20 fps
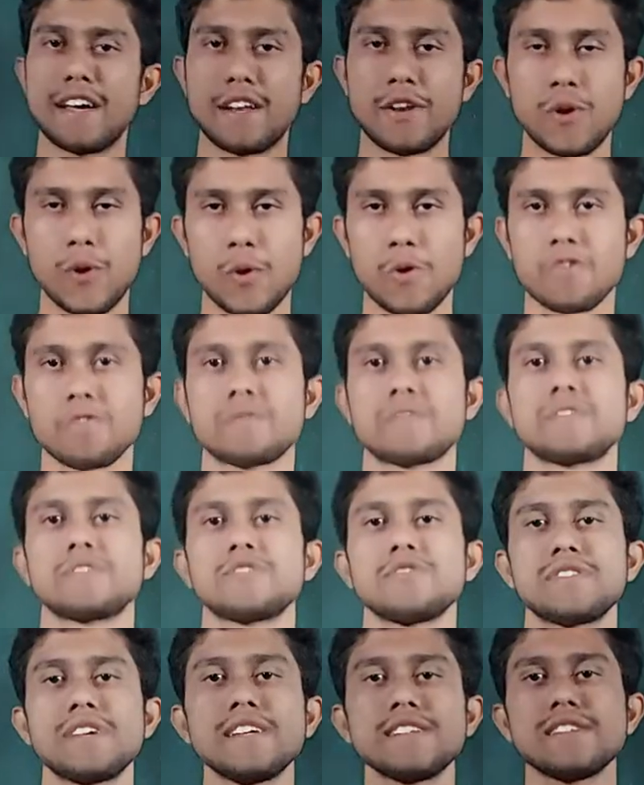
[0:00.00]
No.
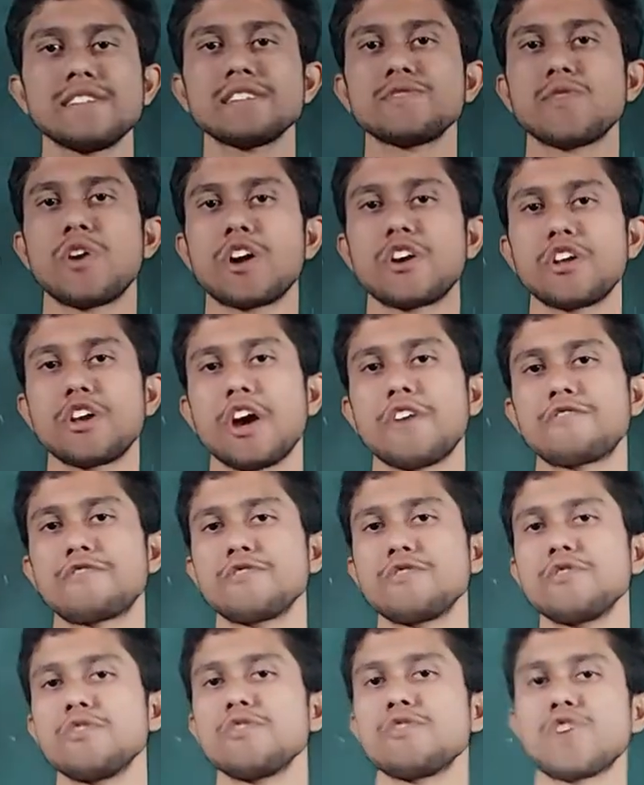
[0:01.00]
So this is what you have
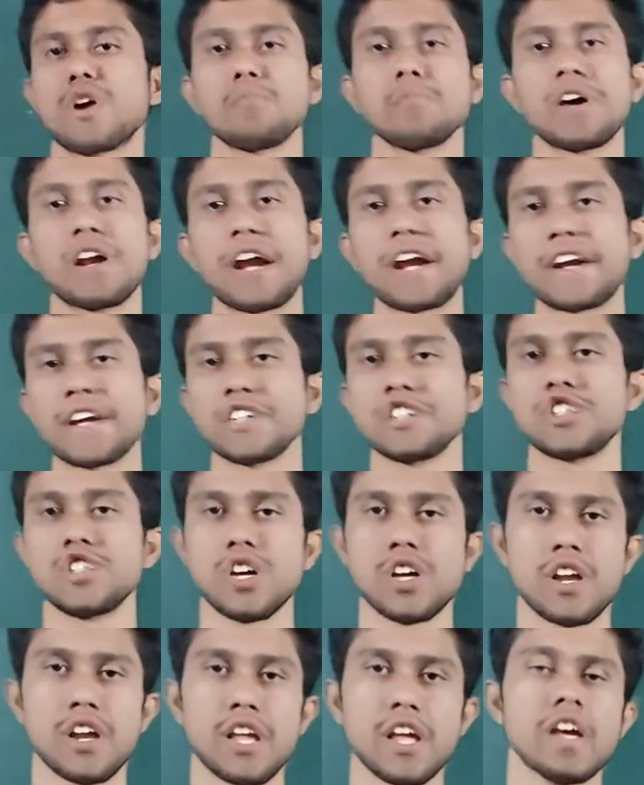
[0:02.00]
to know from a return
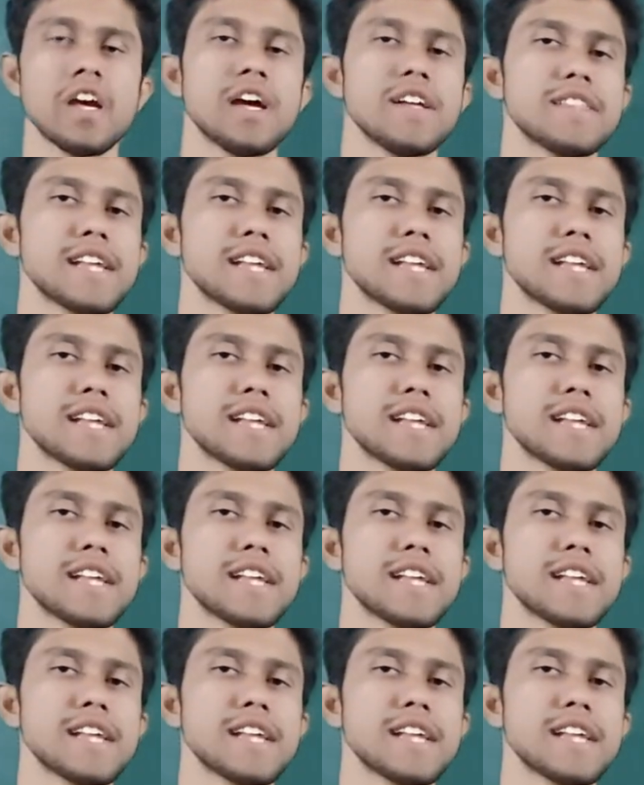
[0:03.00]
journey,